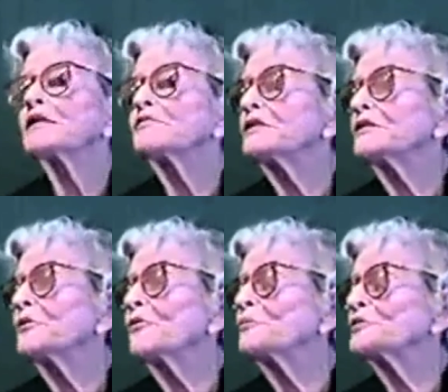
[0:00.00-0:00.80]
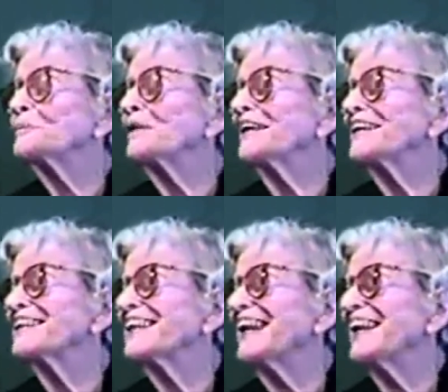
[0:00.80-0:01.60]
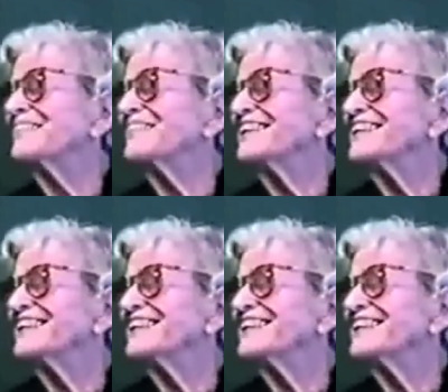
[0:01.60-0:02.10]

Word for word: I feel you're always playing a game.